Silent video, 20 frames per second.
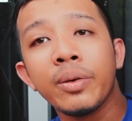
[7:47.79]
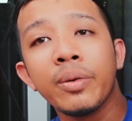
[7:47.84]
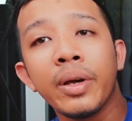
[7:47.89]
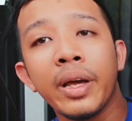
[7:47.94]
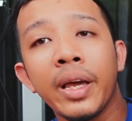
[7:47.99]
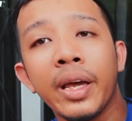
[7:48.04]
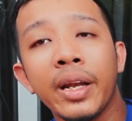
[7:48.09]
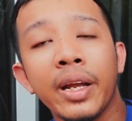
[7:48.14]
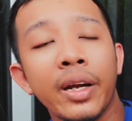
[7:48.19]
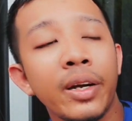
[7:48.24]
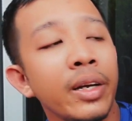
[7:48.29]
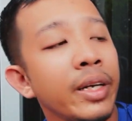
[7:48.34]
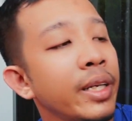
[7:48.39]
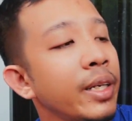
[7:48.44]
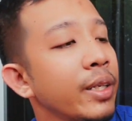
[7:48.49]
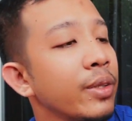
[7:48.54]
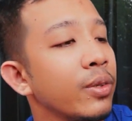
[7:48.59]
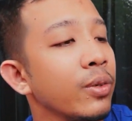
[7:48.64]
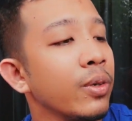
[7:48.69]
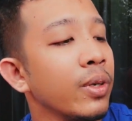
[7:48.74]
And I really
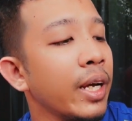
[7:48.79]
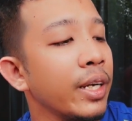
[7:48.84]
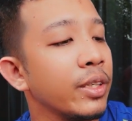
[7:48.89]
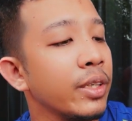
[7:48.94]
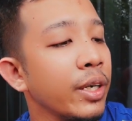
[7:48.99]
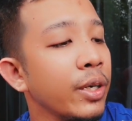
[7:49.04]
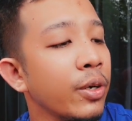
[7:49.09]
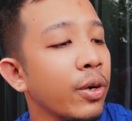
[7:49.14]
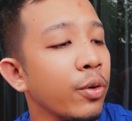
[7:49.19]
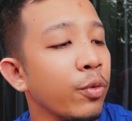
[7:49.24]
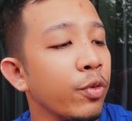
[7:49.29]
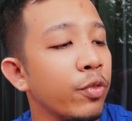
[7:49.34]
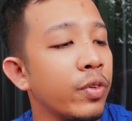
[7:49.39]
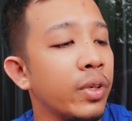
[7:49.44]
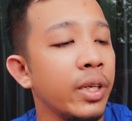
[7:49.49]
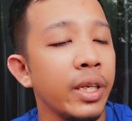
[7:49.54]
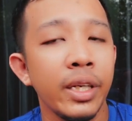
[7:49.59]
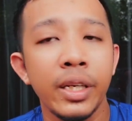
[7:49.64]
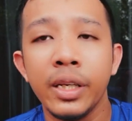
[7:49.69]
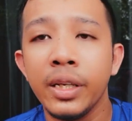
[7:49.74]
need to like try it on with
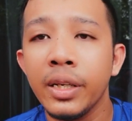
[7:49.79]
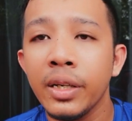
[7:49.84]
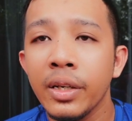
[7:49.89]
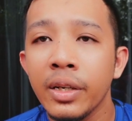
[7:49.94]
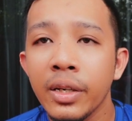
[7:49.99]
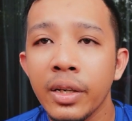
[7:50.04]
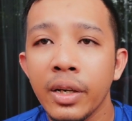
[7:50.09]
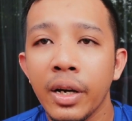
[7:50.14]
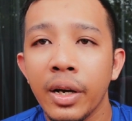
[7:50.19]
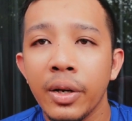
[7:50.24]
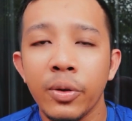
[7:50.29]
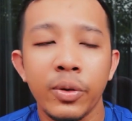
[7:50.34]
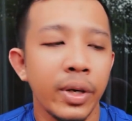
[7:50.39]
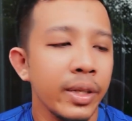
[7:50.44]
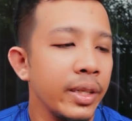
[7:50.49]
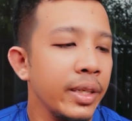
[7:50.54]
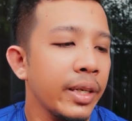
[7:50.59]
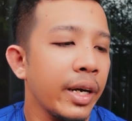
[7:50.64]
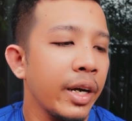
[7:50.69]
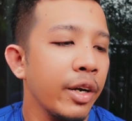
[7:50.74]
the
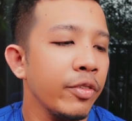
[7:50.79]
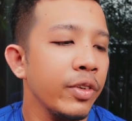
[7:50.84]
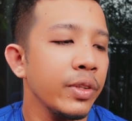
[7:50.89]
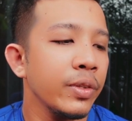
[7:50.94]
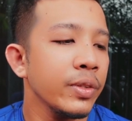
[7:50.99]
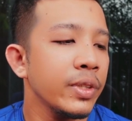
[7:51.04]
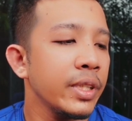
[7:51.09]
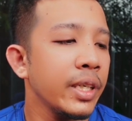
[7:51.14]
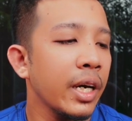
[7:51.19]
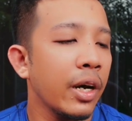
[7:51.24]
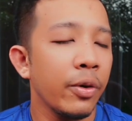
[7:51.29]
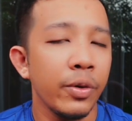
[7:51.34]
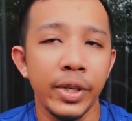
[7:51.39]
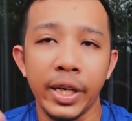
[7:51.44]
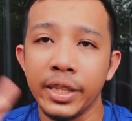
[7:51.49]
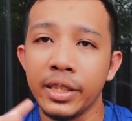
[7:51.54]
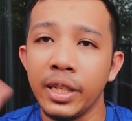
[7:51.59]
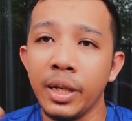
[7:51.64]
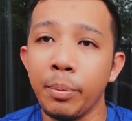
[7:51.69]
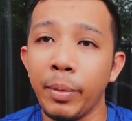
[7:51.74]
Ducati Diable to see how it
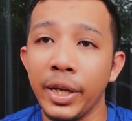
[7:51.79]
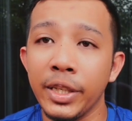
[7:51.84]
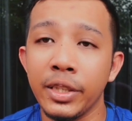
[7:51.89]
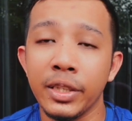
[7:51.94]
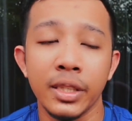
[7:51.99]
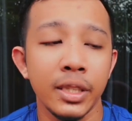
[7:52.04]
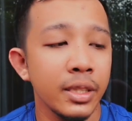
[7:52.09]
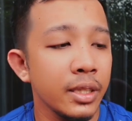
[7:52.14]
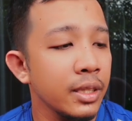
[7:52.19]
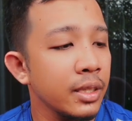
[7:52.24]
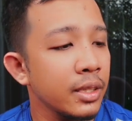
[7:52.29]
actually matches.